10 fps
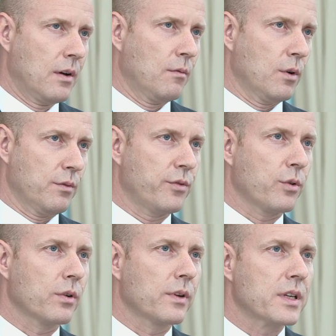Well,
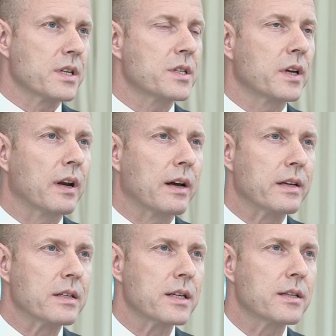for existing
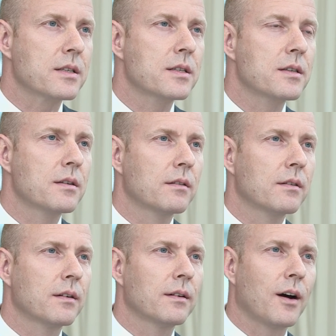clients, it's
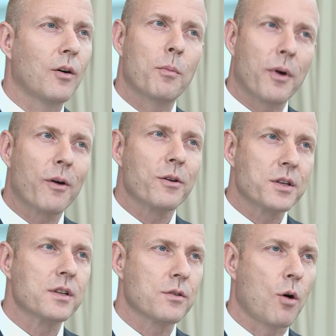our
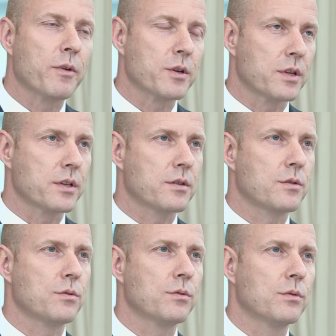priorities obviously is
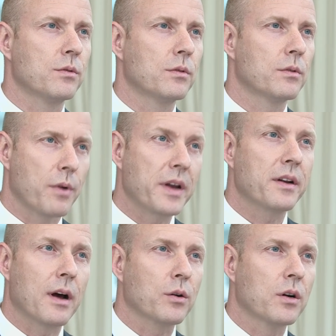to create an
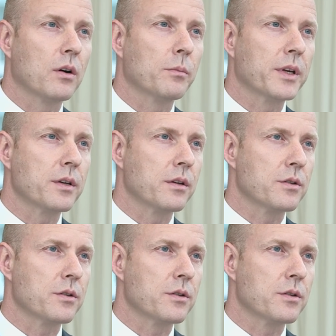outcome in